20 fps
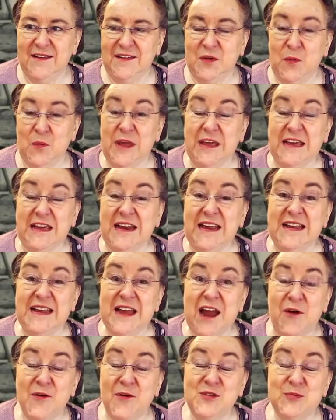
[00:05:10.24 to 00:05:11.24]
that we can
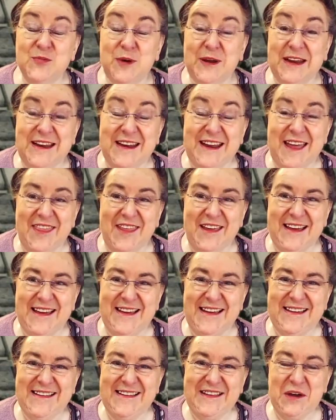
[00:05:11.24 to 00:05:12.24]
encourage one another,
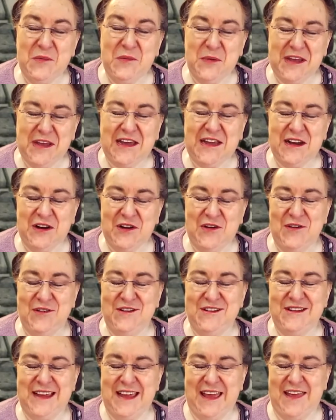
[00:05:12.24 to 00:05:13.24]
that we can
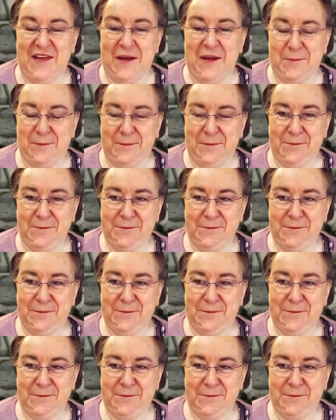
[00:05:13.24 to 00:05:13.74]
learn together.